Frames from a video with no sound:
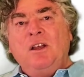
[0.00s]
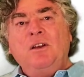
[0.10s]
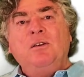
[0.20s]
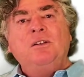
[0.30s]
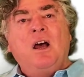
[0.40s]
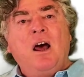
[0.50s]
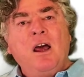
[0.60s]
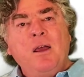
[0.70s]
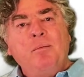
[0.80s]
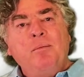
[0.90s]
your
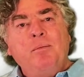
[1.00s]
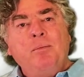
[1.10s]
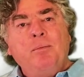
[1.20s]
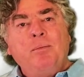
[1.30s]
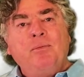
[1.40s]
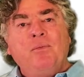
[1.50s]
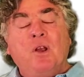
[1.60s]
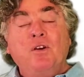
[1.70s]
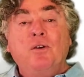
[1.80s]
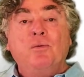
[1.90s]
time,
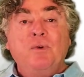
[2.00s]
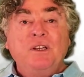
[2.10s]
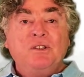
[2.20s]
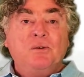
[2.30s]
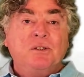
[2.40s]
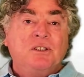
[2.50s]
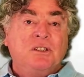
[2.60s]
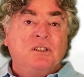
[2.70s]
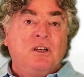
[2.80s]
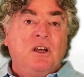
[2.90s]
your
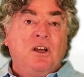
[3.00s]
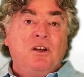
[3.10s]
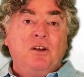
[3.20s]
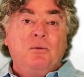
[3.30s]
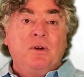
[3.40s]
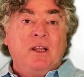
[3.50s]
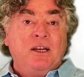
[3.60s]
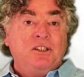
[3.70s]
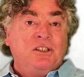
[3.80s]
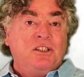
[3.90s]
resources, your
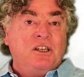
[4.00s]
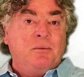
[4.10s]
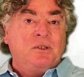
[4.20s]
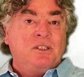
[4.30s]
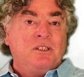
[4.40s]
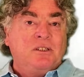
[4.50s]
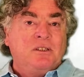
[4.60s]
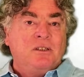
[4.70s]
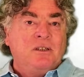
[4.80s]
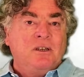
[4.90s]

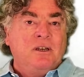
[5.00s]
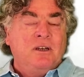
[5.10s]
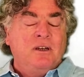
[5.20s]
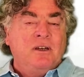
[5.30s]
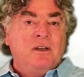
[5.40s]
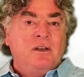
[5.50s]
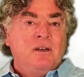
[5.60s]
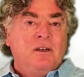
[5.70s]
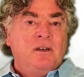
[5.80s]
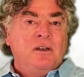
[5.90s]
relationships.
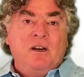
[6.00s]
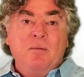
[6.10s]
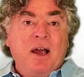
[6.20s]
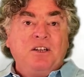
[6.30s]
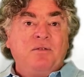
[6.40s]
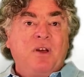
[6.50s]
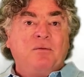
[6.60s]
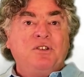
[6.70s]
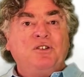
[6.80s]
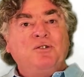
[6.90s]
And imagine if that
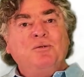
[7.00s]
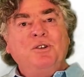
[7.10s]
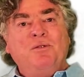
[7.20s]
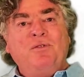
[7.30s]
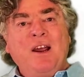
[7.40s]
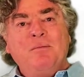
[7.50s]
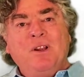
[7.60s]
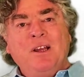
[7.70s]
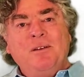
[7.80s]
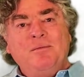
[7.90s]
was true in your
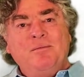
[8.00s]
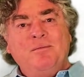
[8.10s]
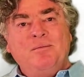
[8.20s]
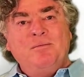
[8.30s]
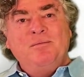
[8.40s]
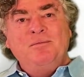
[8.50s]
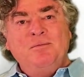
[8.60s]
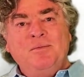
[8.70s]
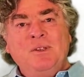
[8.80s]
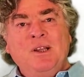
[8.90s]
family
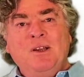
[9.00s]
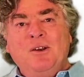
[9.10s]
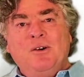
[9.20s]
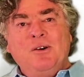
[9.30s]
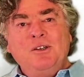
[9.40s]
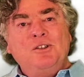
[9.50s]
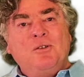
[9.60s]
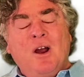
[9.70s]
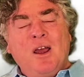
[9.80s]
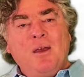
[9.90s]
or your
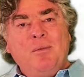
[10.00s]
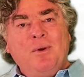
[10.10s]
tribe.